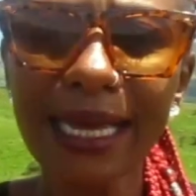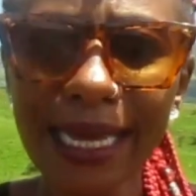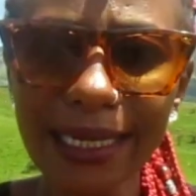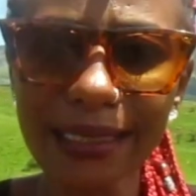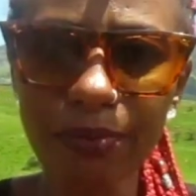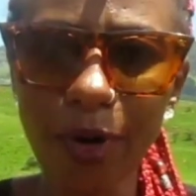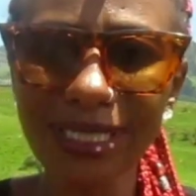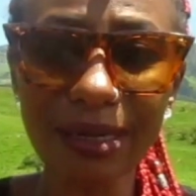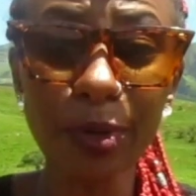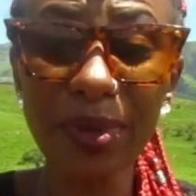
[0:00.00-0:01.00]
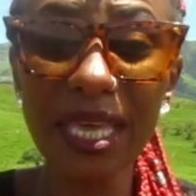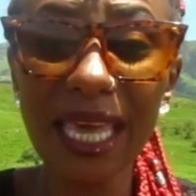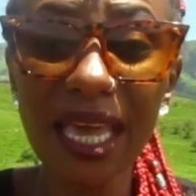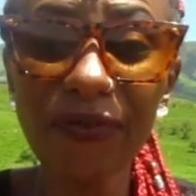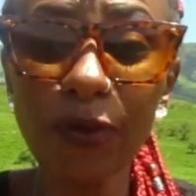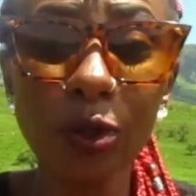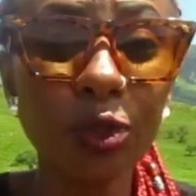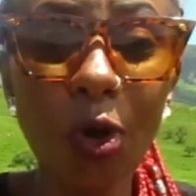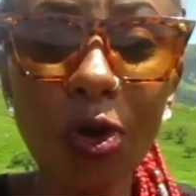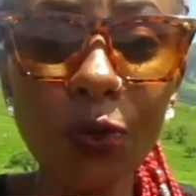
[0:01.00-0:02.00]
It is impossible. Be careful.
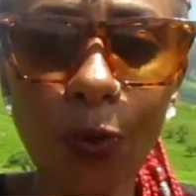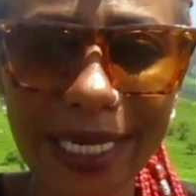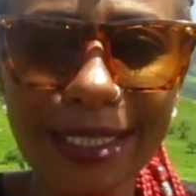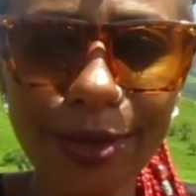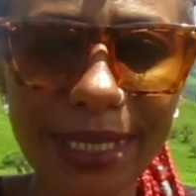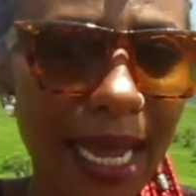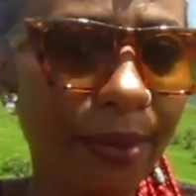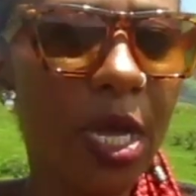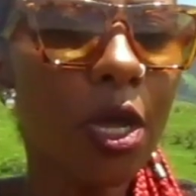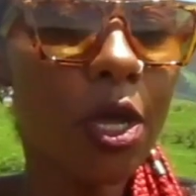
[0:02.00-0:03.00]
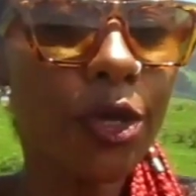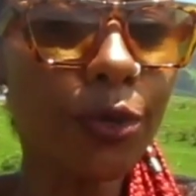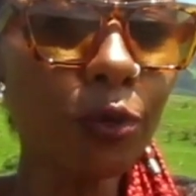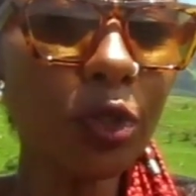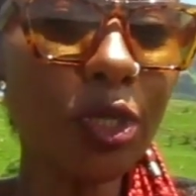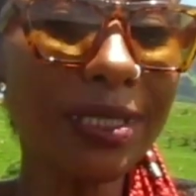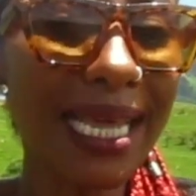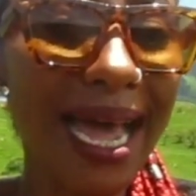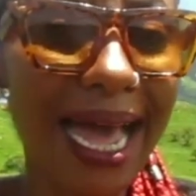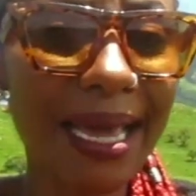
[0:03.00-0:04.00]
Don't waste your time. Use your
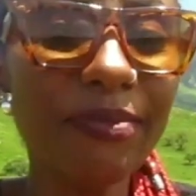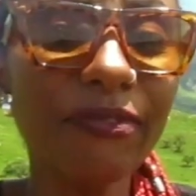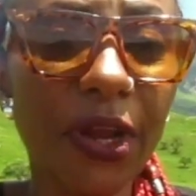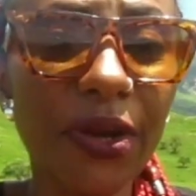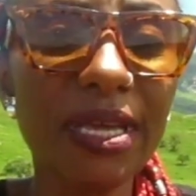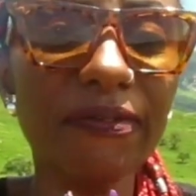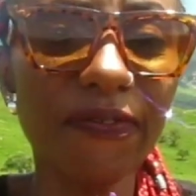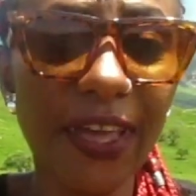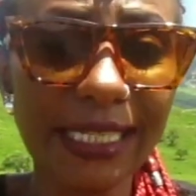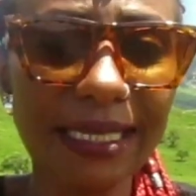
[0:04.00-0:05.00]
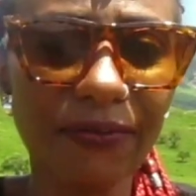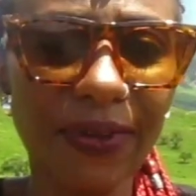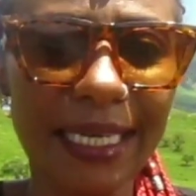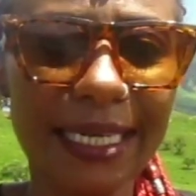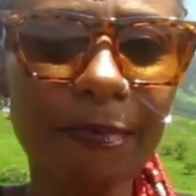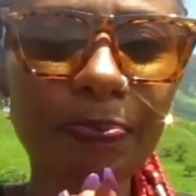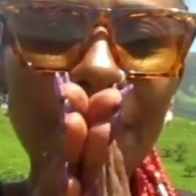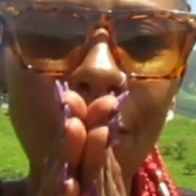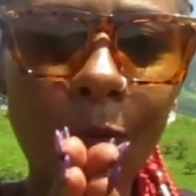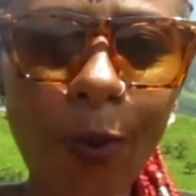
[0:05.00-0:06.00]
time very effectively.
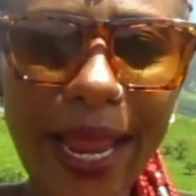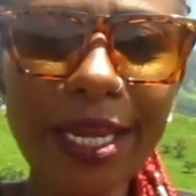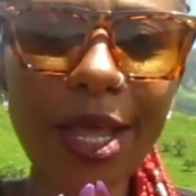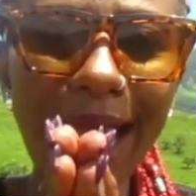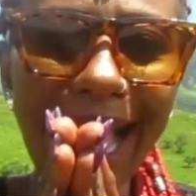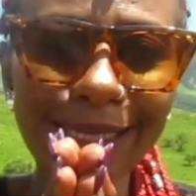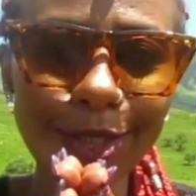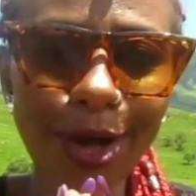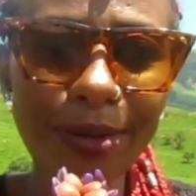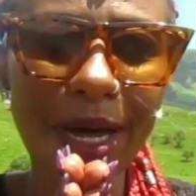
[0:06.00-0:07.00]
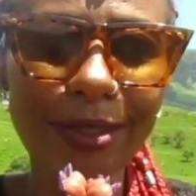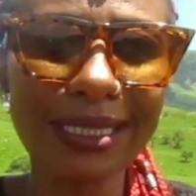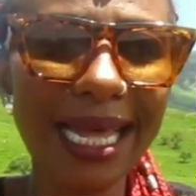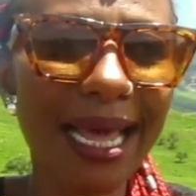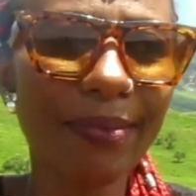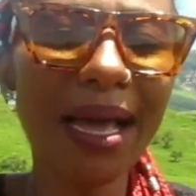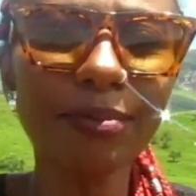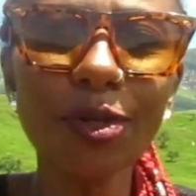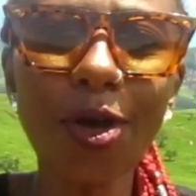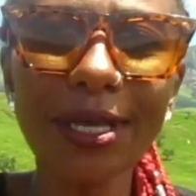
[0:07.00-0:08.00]
When I talk about time,
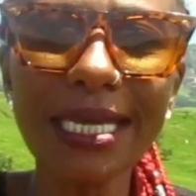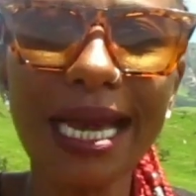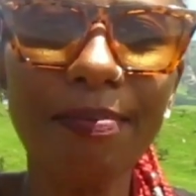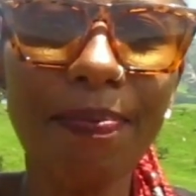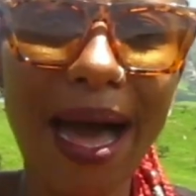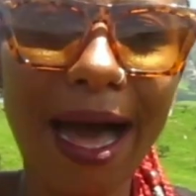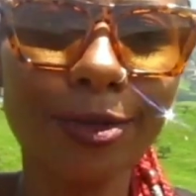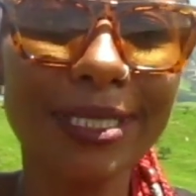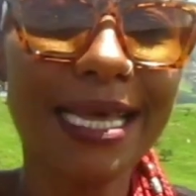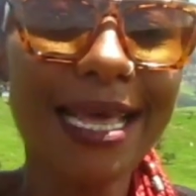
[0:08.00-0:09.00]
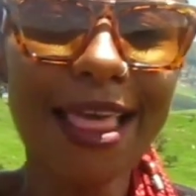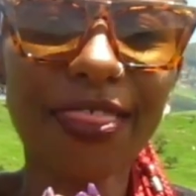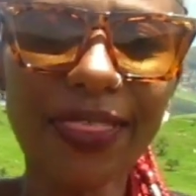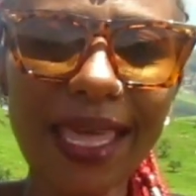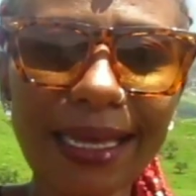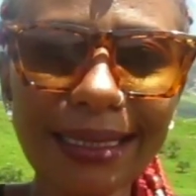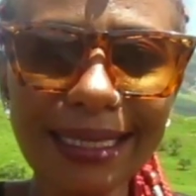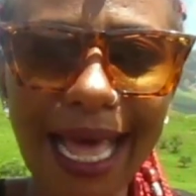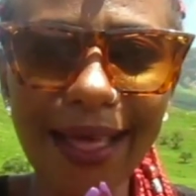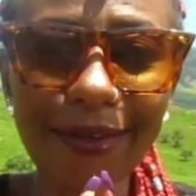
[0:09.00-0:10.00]
I'm talking about
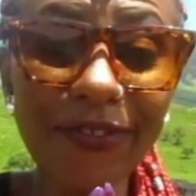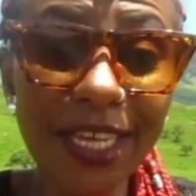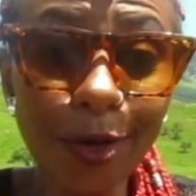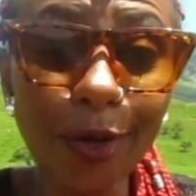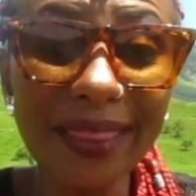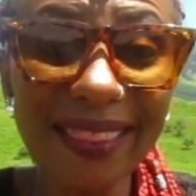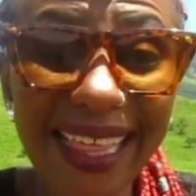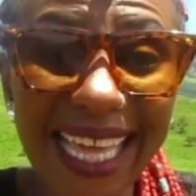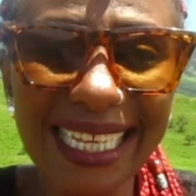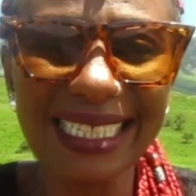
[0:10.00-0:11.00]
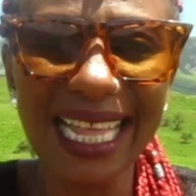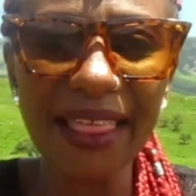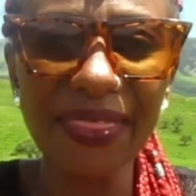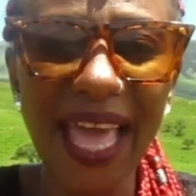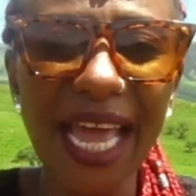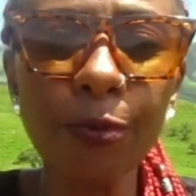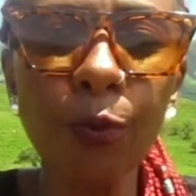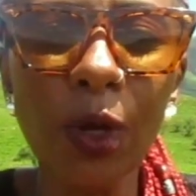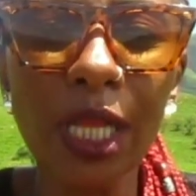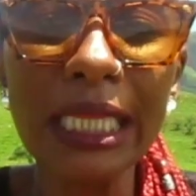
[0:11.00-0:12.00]
things, feed on things that
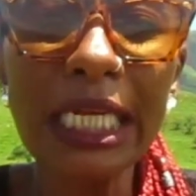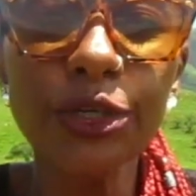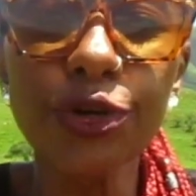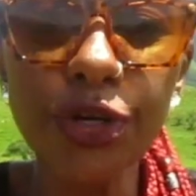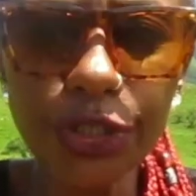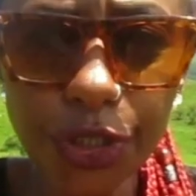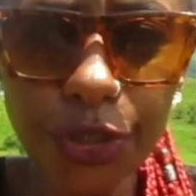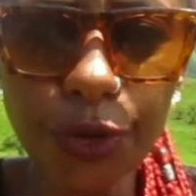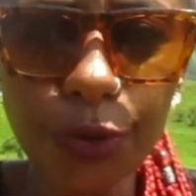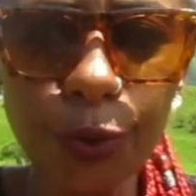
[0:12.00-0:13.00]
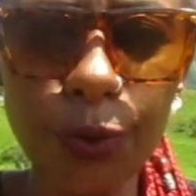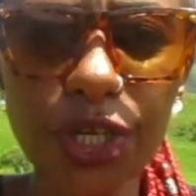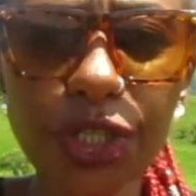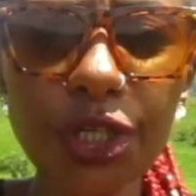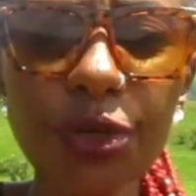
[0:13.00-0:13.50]
will nurture you, nurture